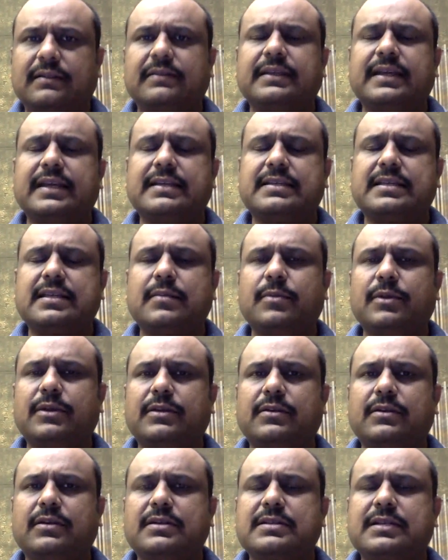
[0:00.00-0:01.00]
ACE
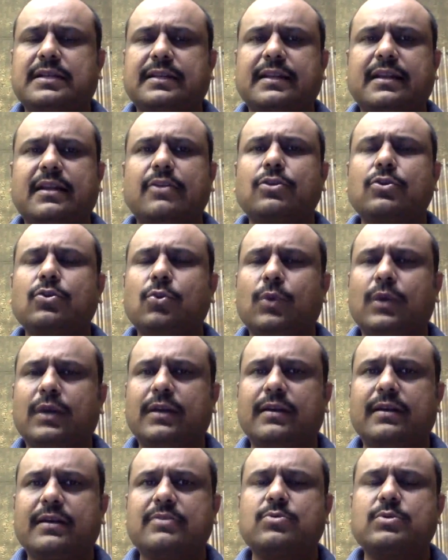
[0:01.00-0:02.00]
inhibitors, and there are newer
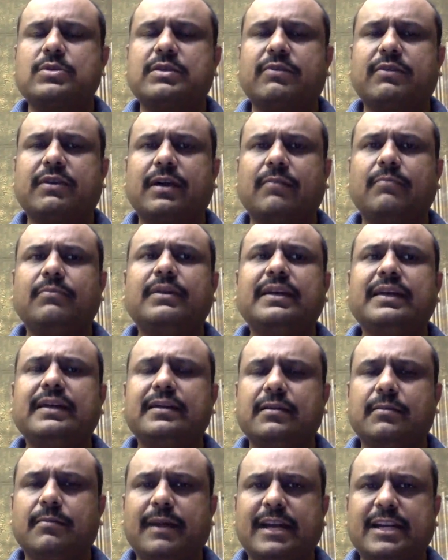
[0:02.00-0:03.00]
drugs which have come
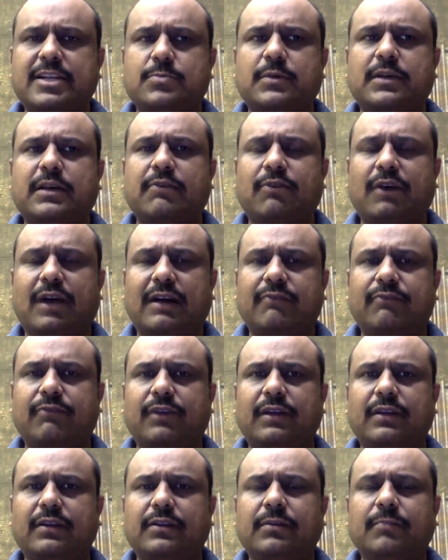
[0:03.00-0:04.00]
in the management of heart
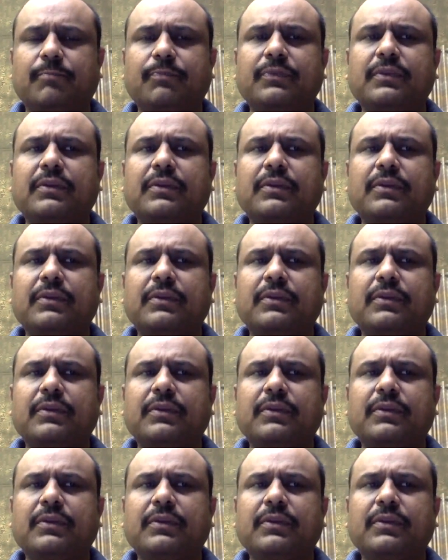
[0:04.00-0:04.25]
failure.